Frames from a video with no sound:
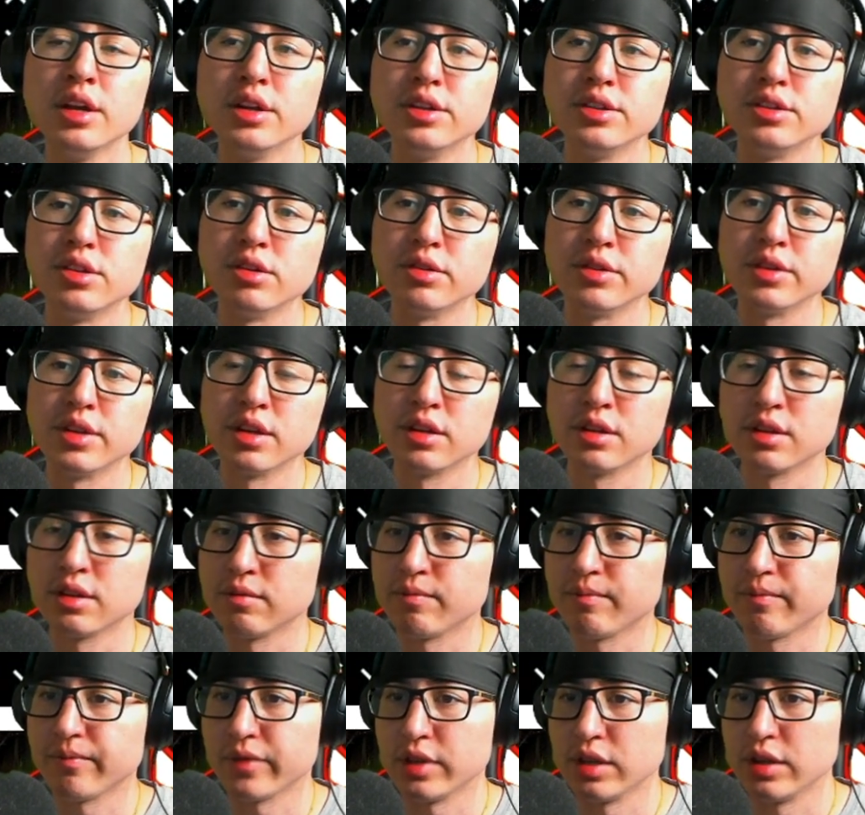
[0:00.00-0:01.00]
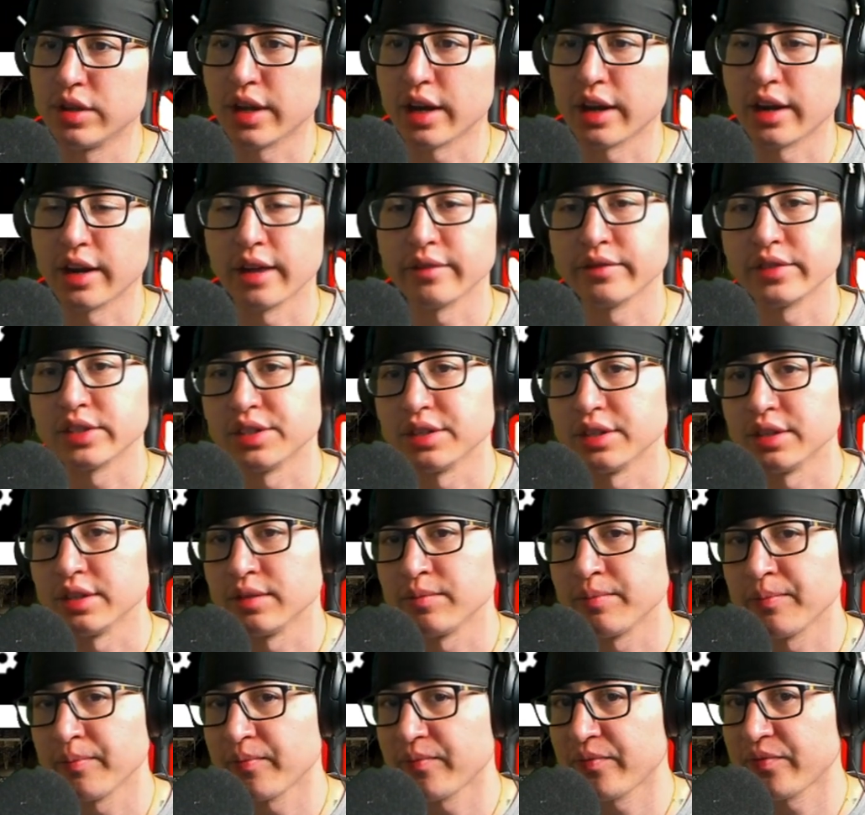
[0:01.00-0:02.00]
So you kind of have
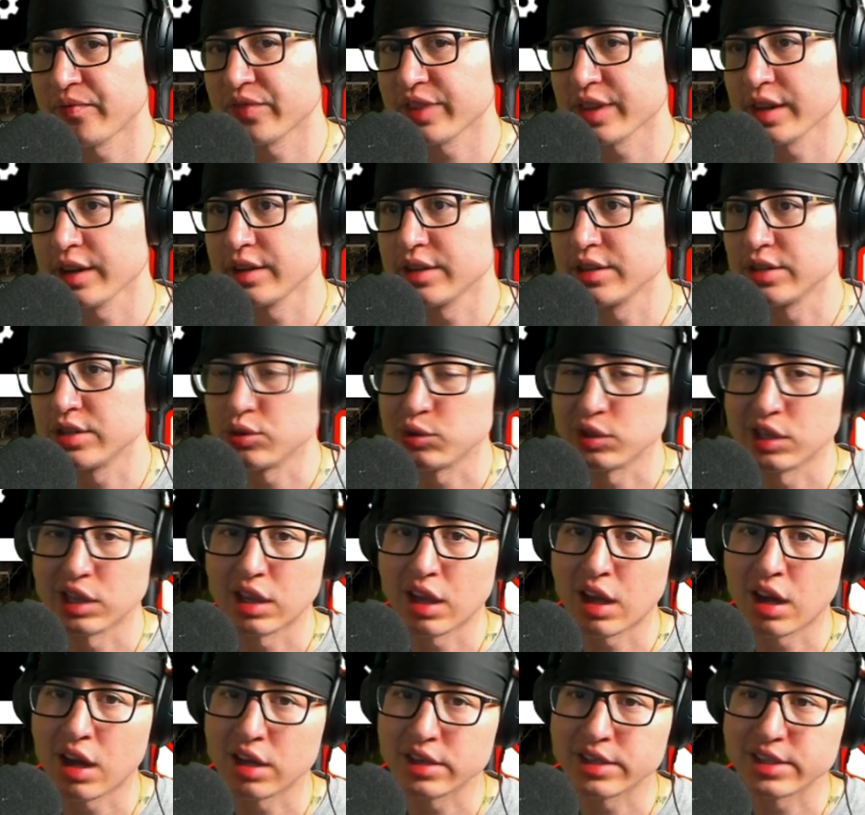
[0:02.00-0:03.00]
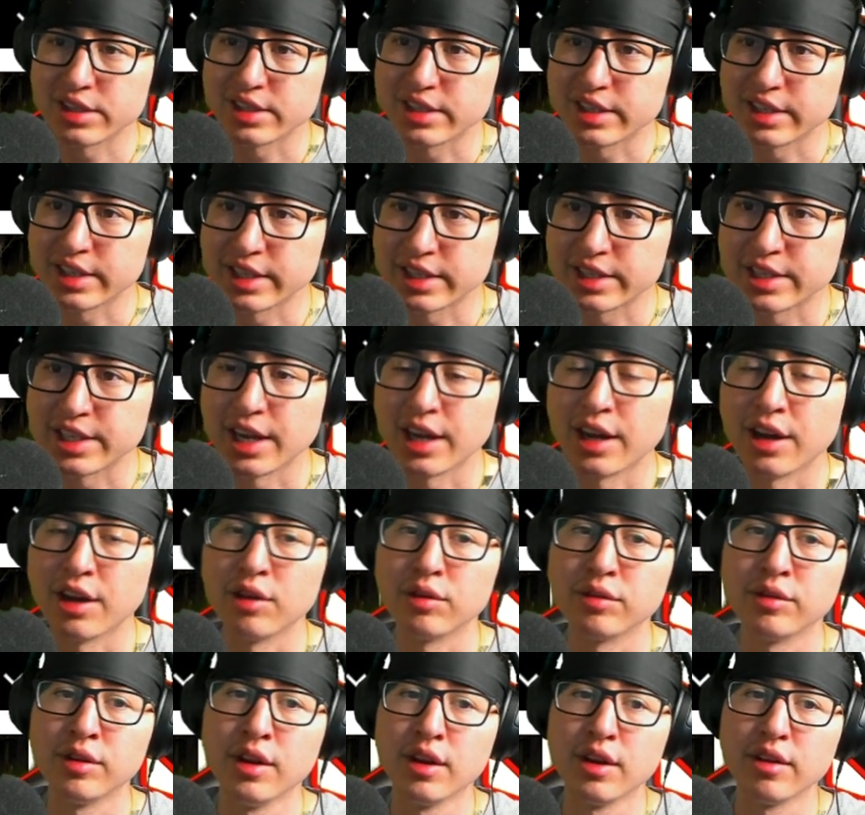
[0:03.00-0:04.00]
to do a lot just to get
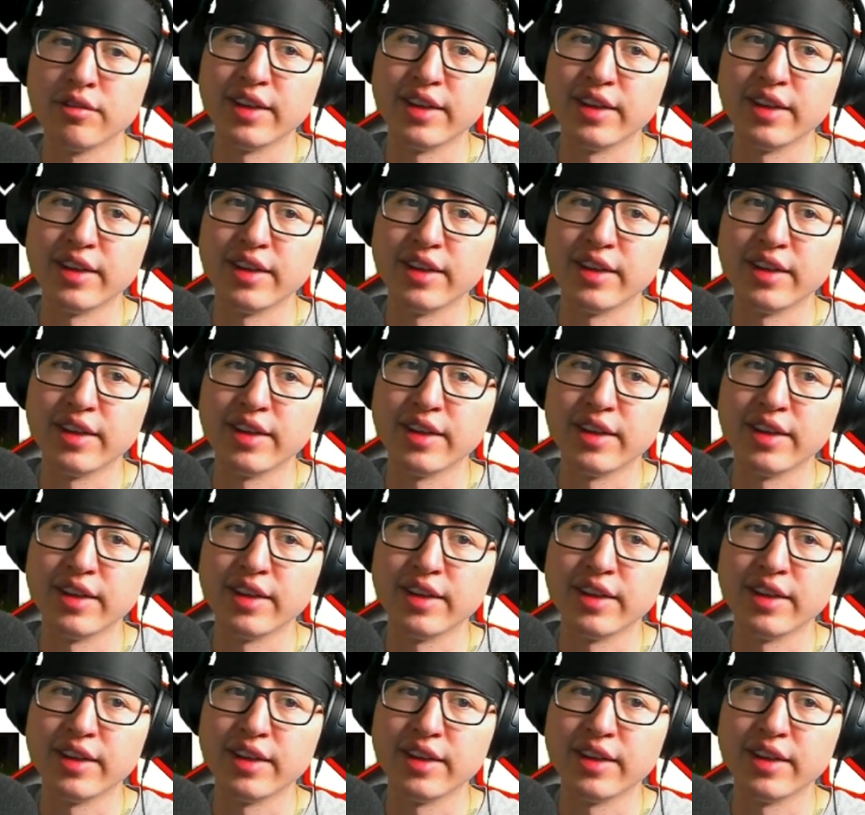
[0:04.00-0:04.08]
down.